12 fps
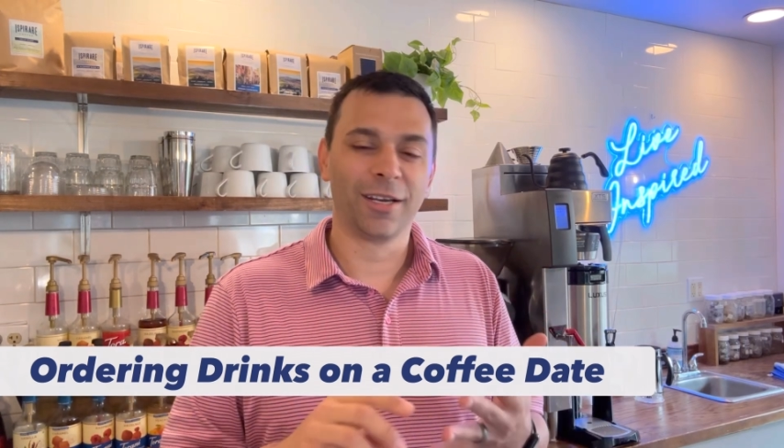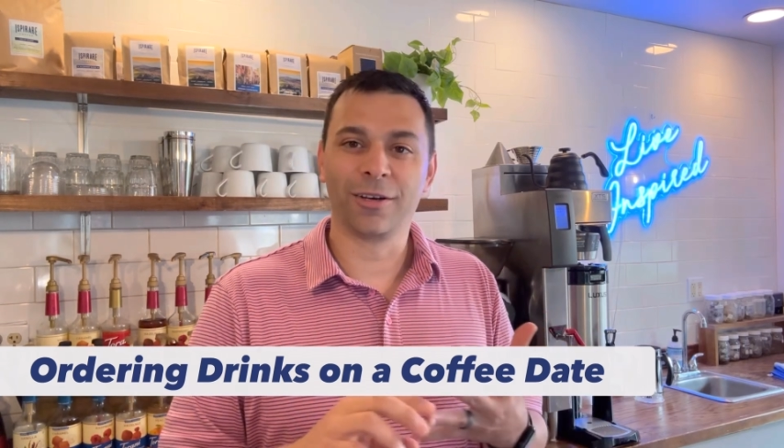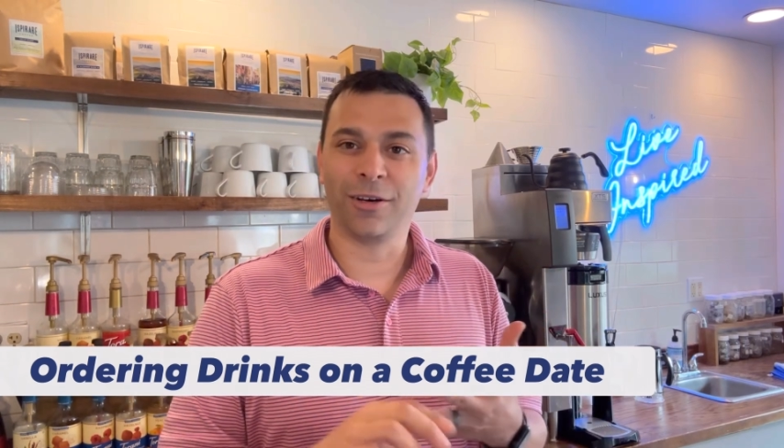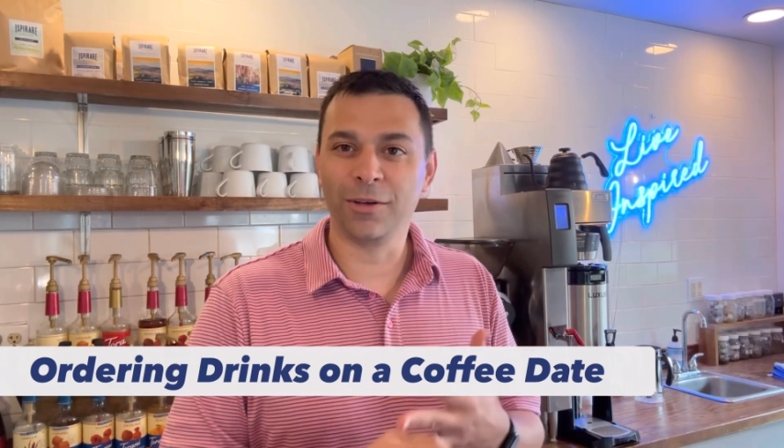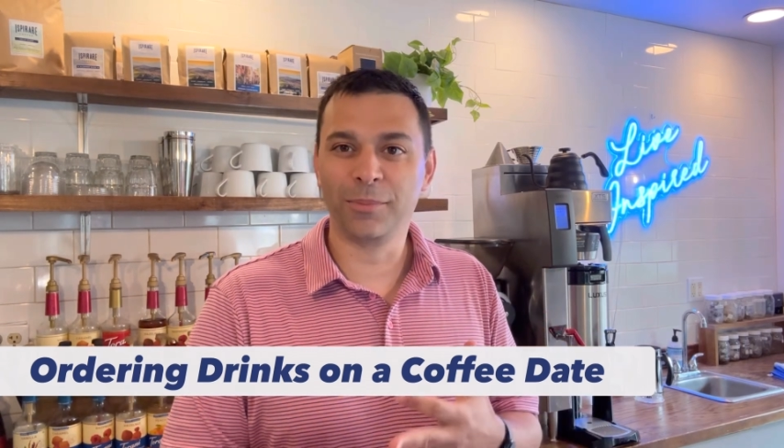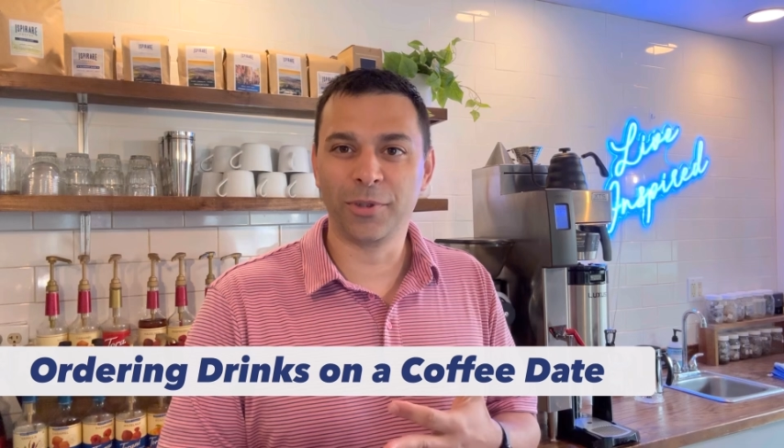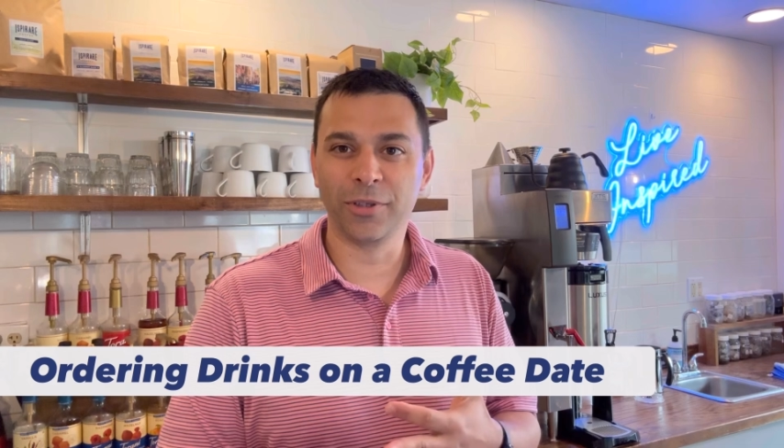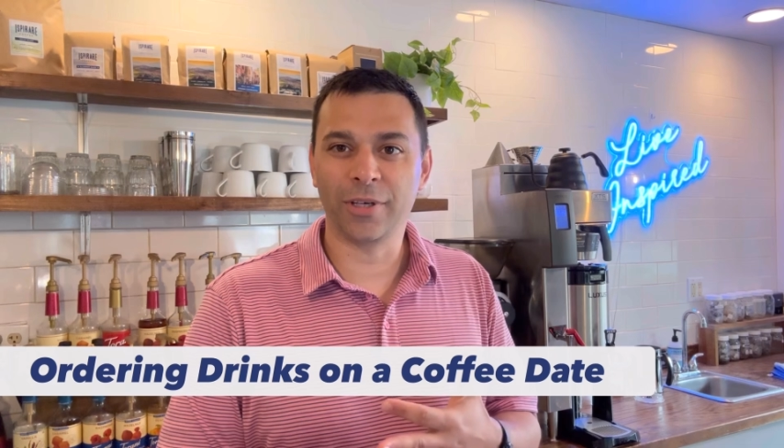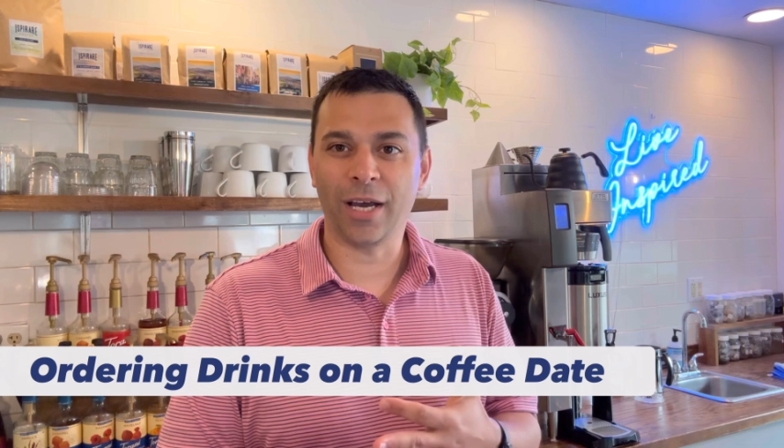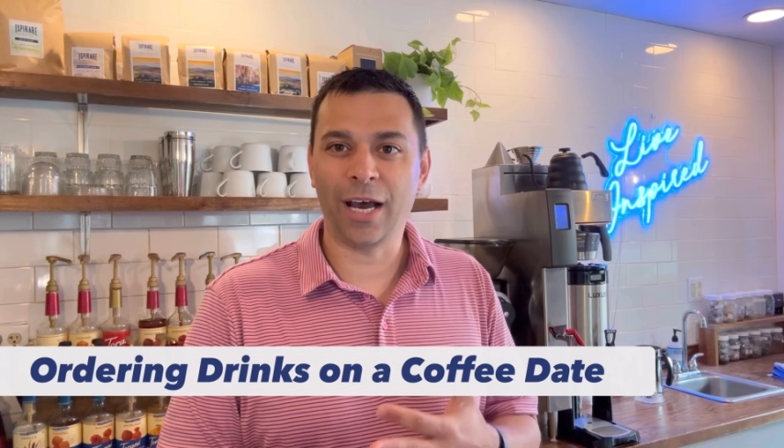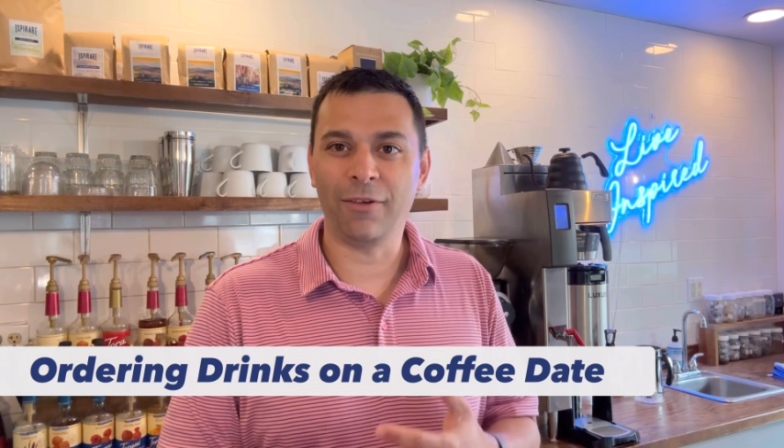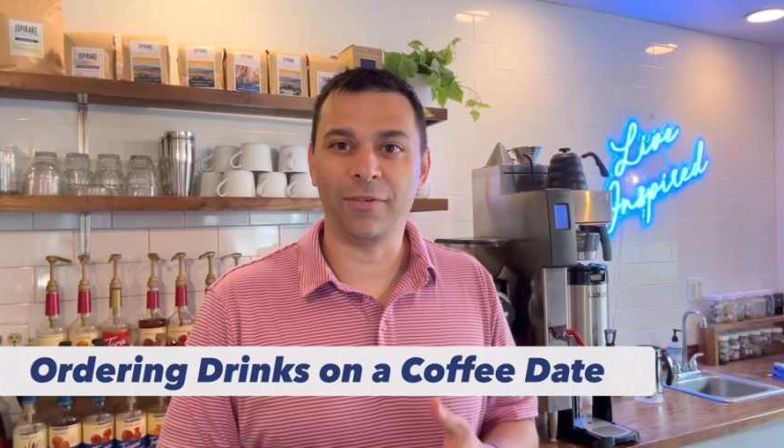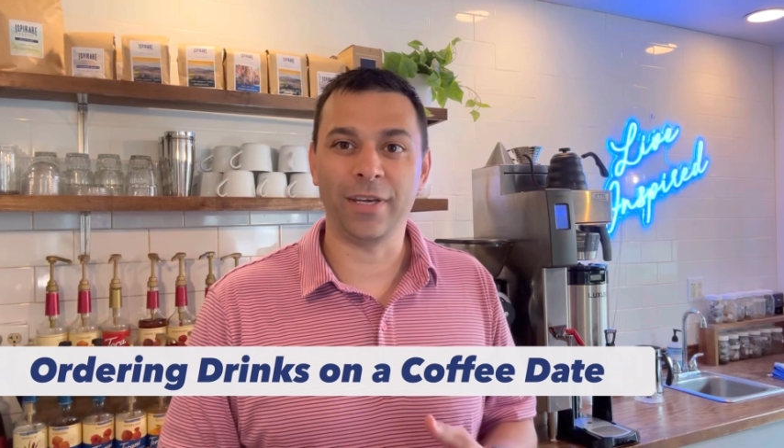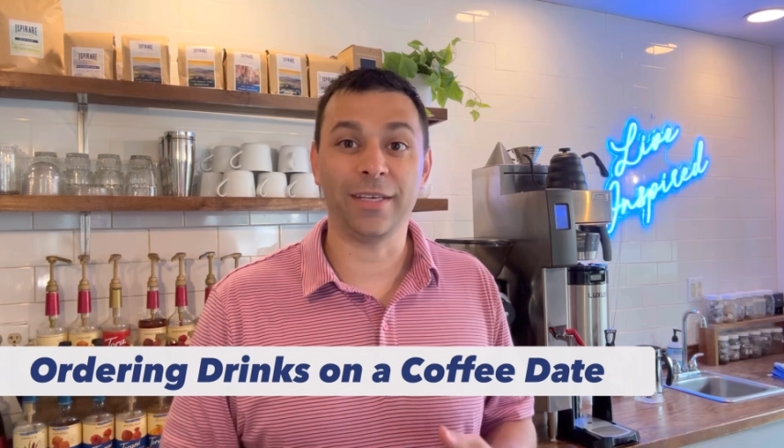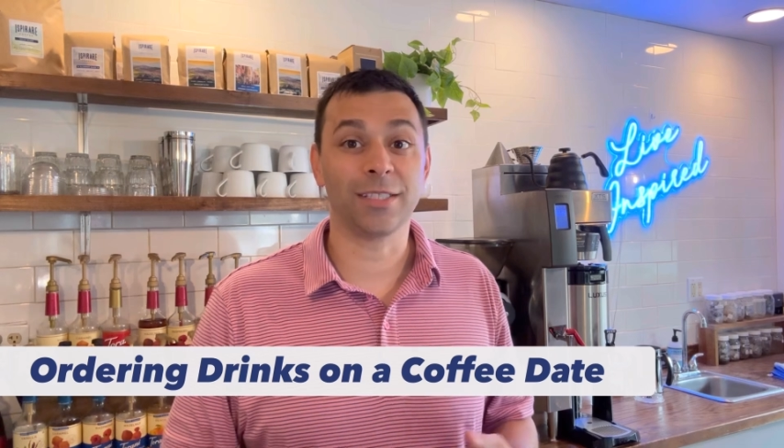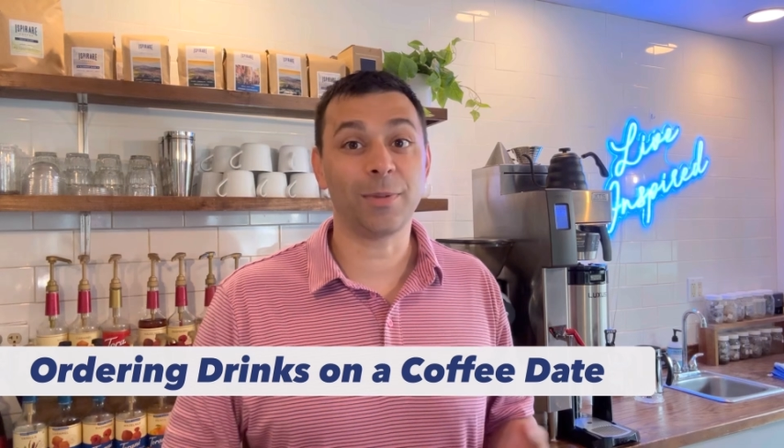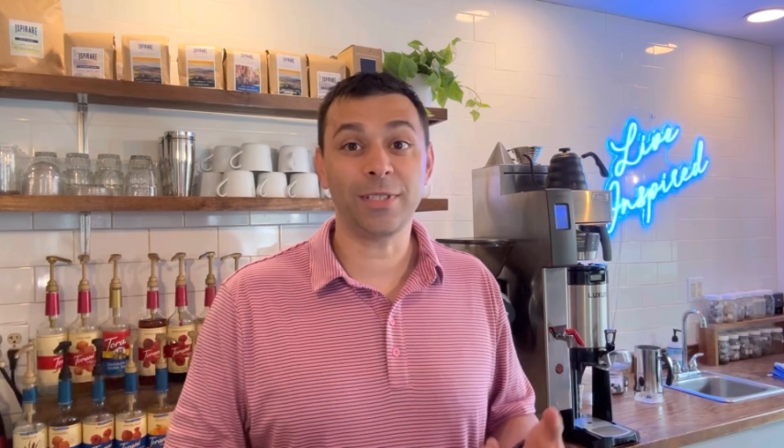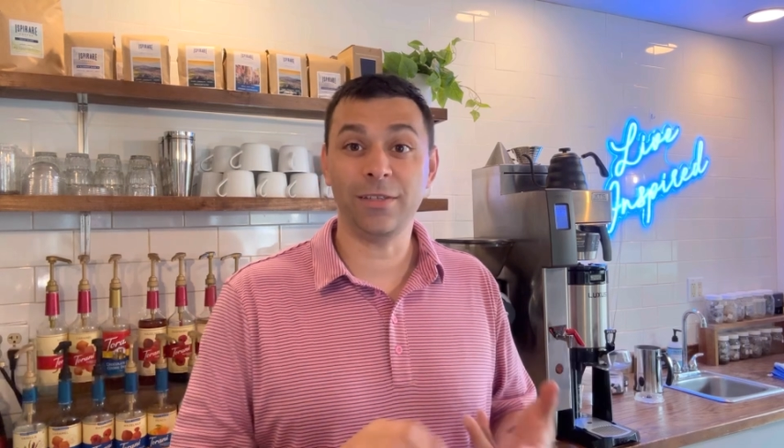Cold brew
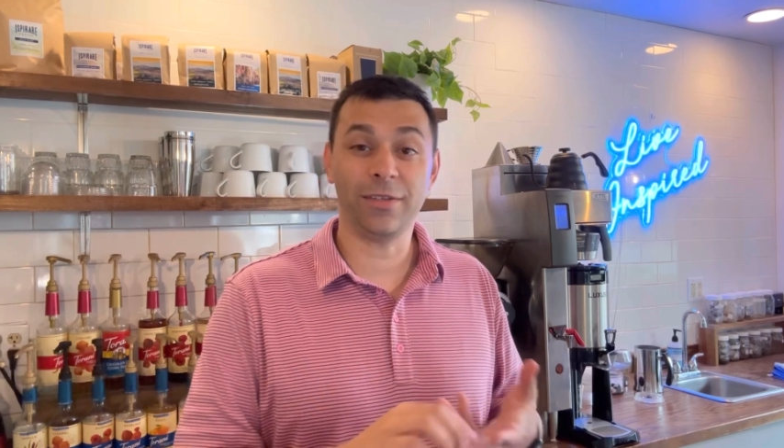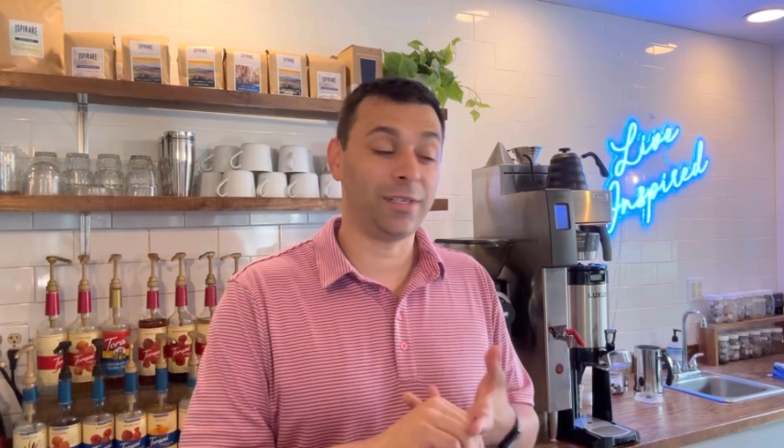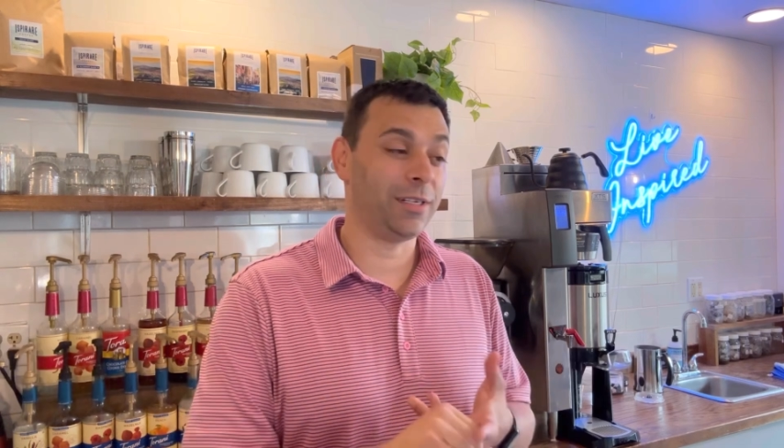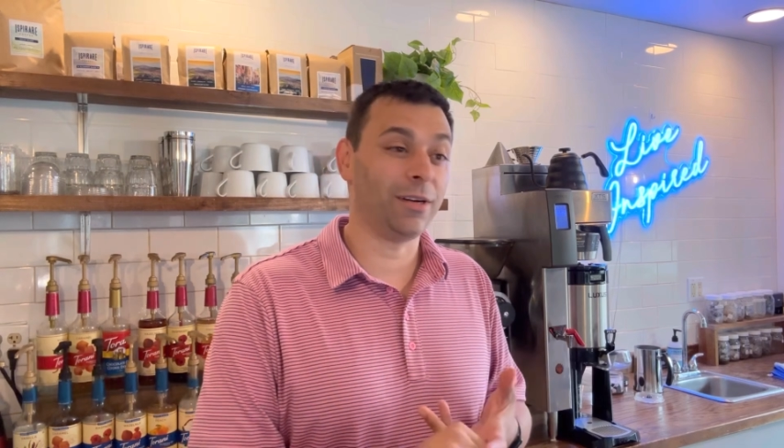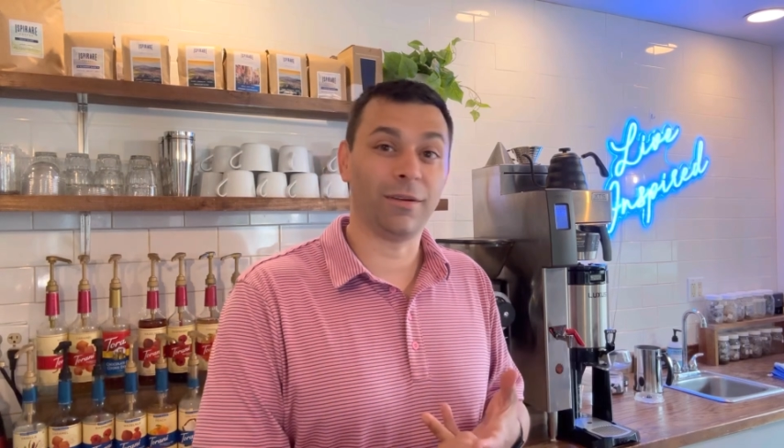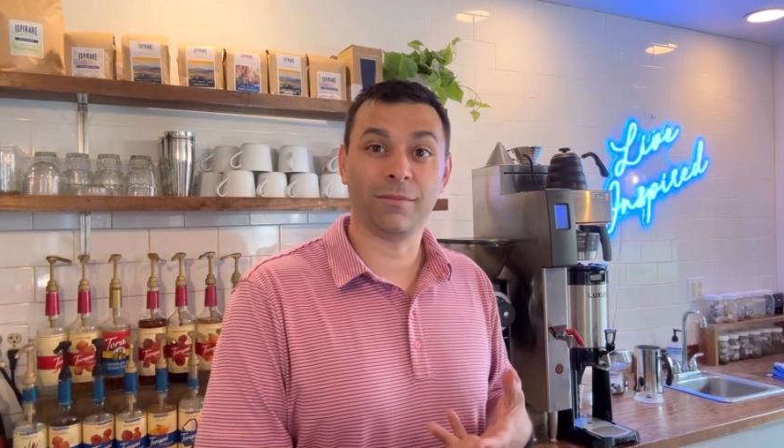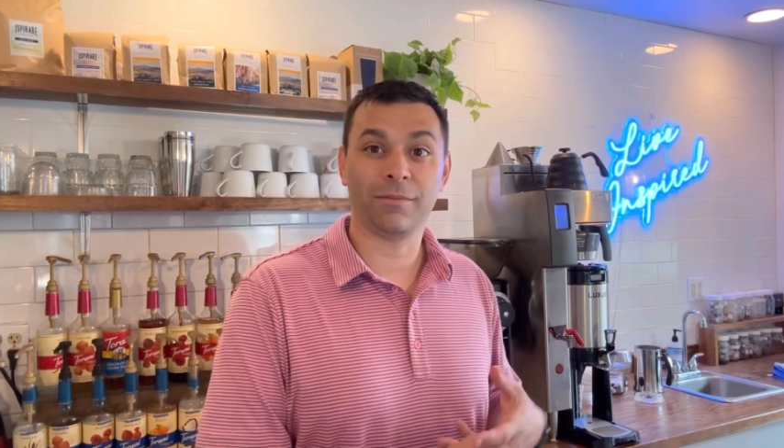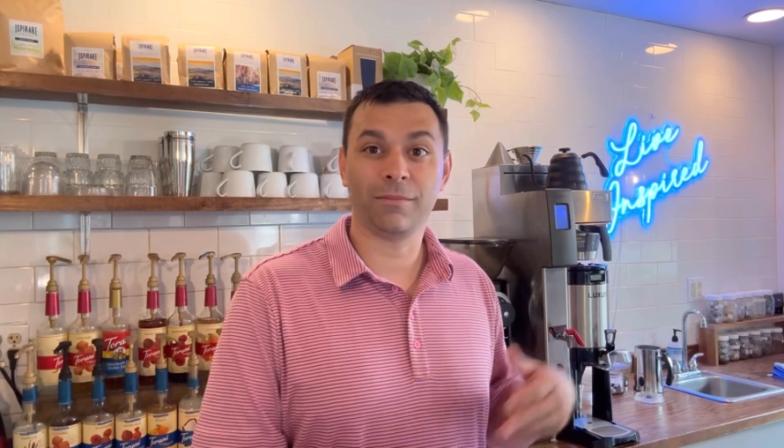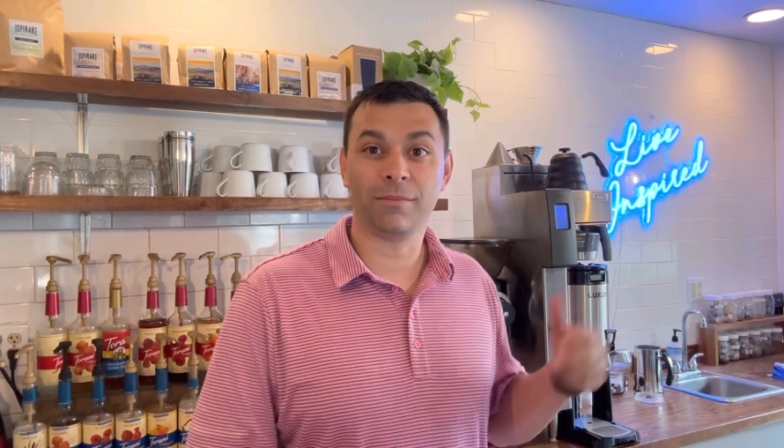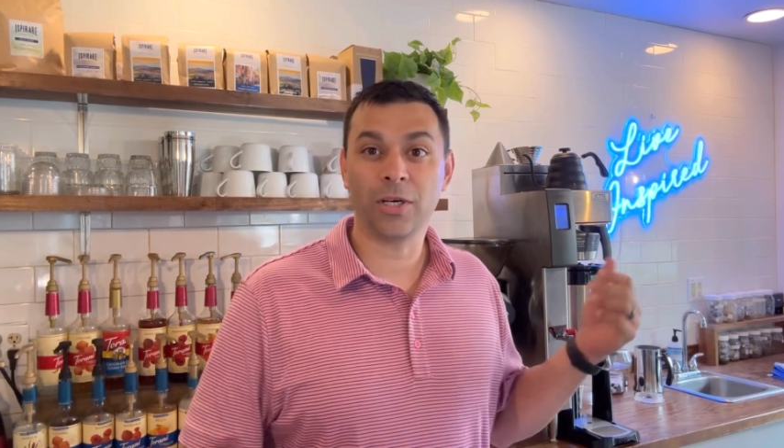coffee, especially, you know,